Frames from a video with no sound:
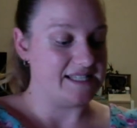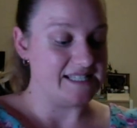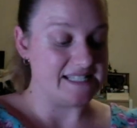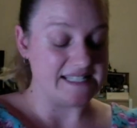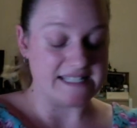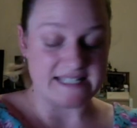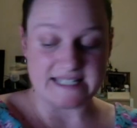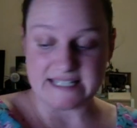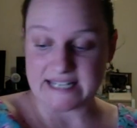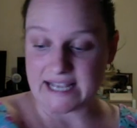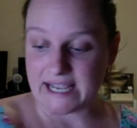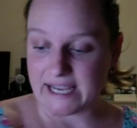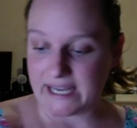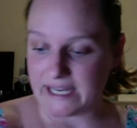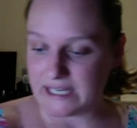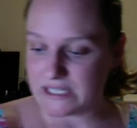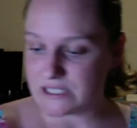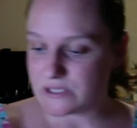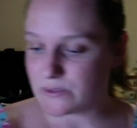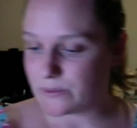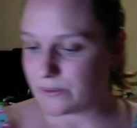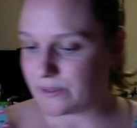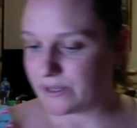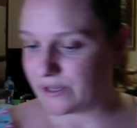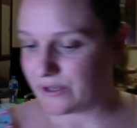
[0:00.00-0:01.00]
day
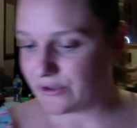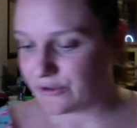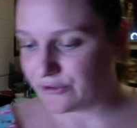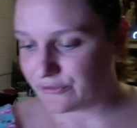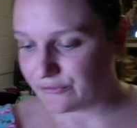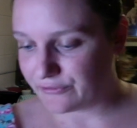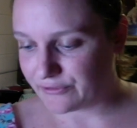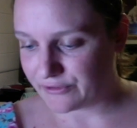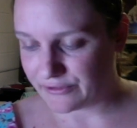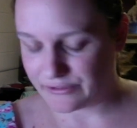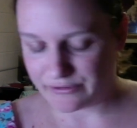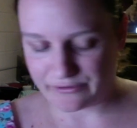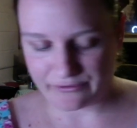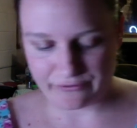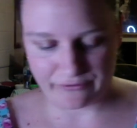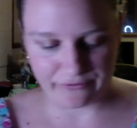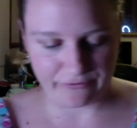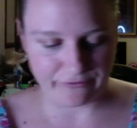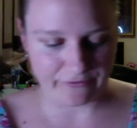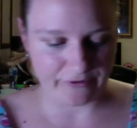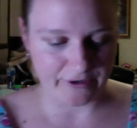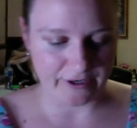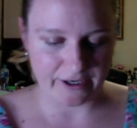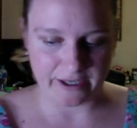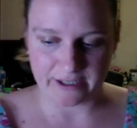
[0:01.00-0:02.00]
12, the
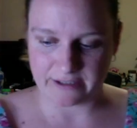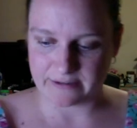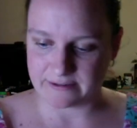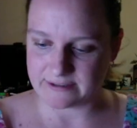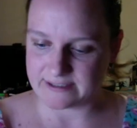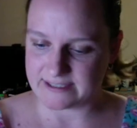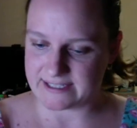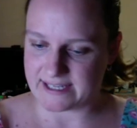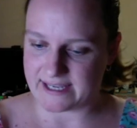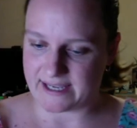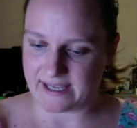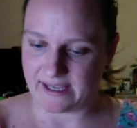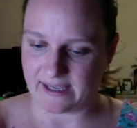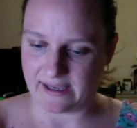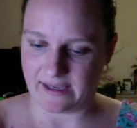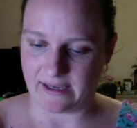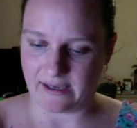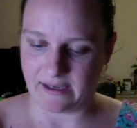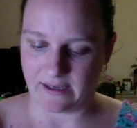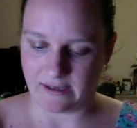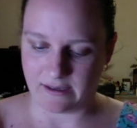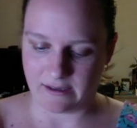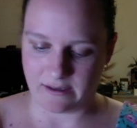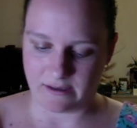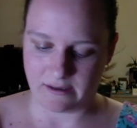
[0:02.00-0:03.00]
final
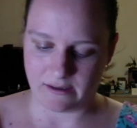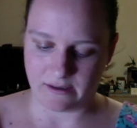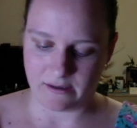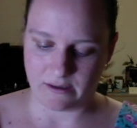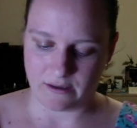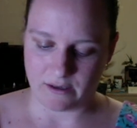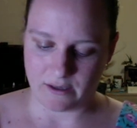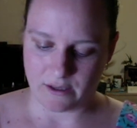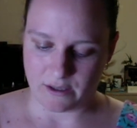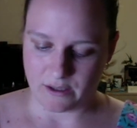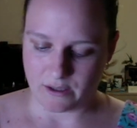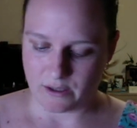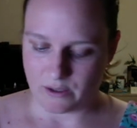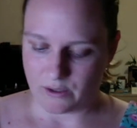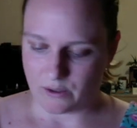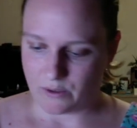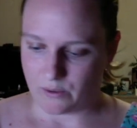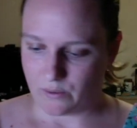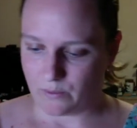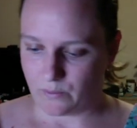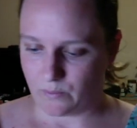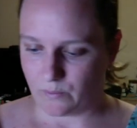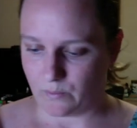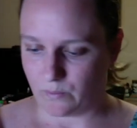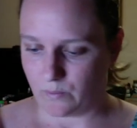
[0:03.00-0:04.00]
day,
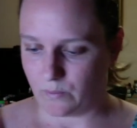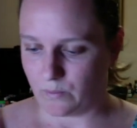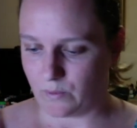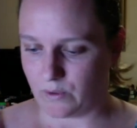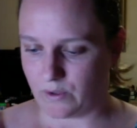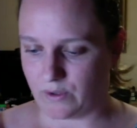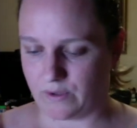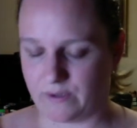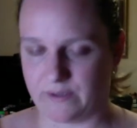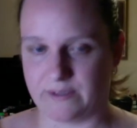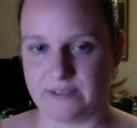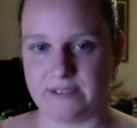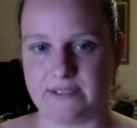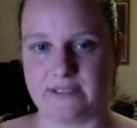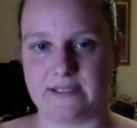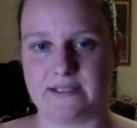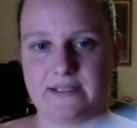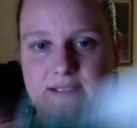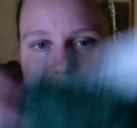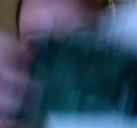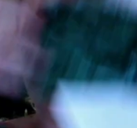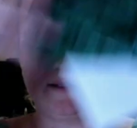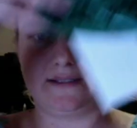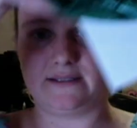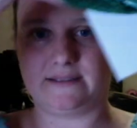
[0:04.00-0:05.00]

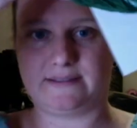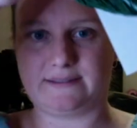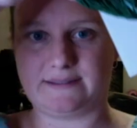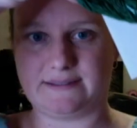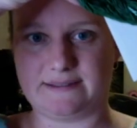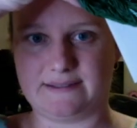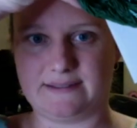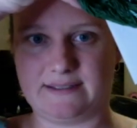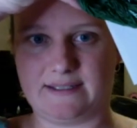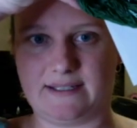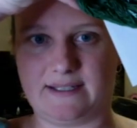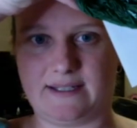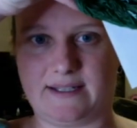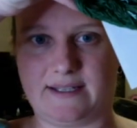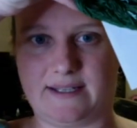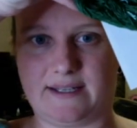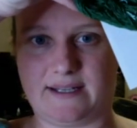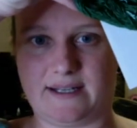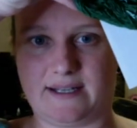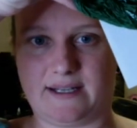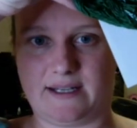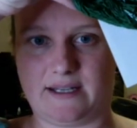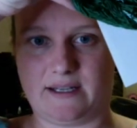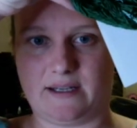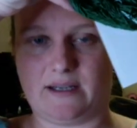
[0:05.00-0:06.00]
was
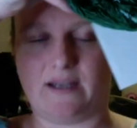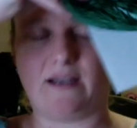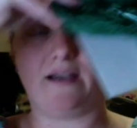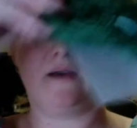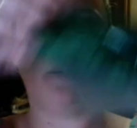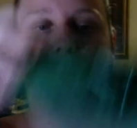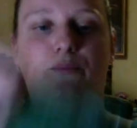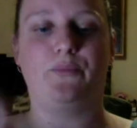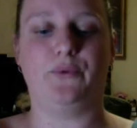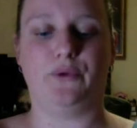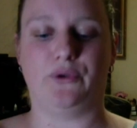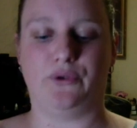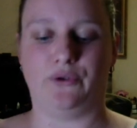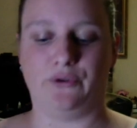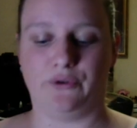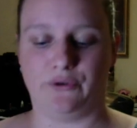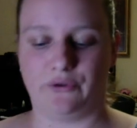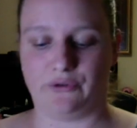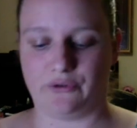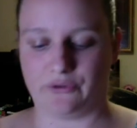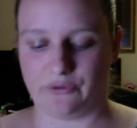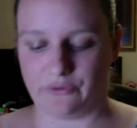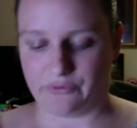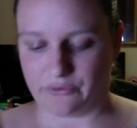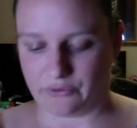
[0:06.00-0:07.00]
a
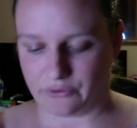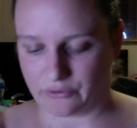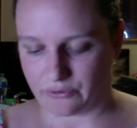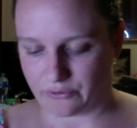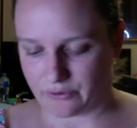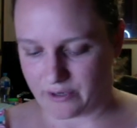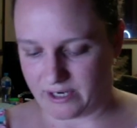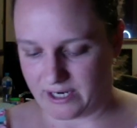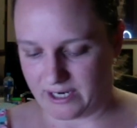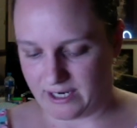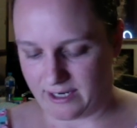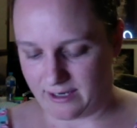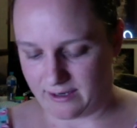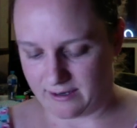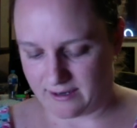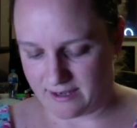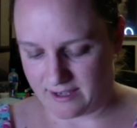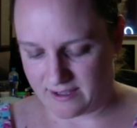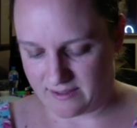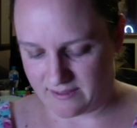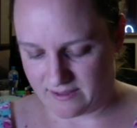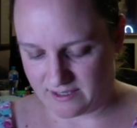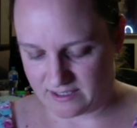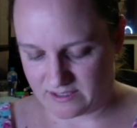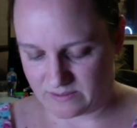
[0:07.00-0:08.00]
beautiful green.
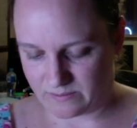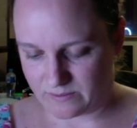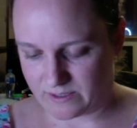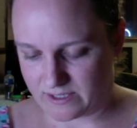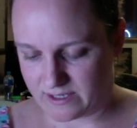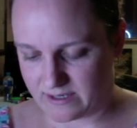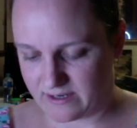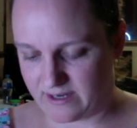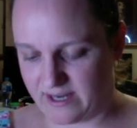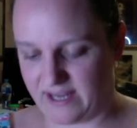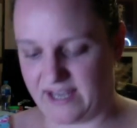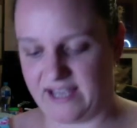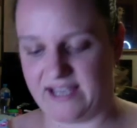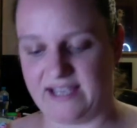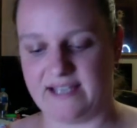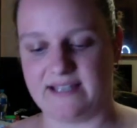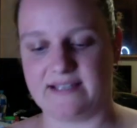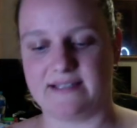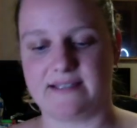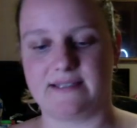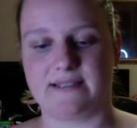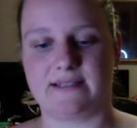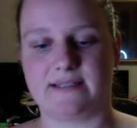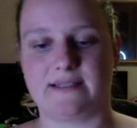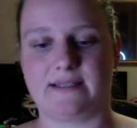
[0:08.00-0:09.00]
And this one
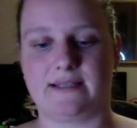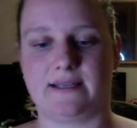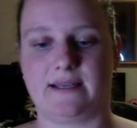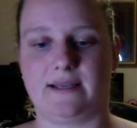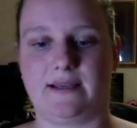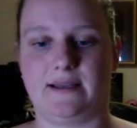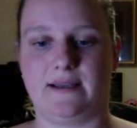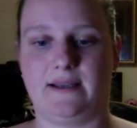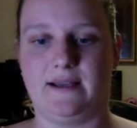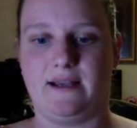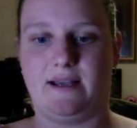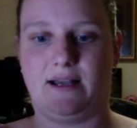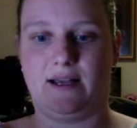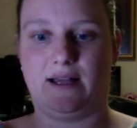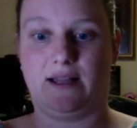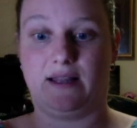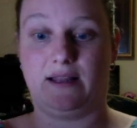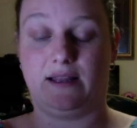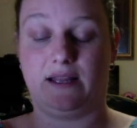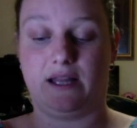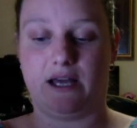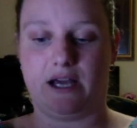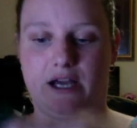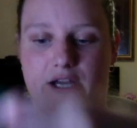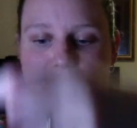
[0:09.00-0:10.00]
is a
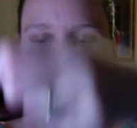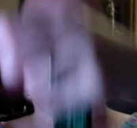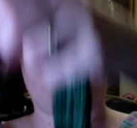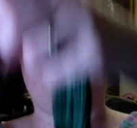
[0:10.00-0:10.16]
larger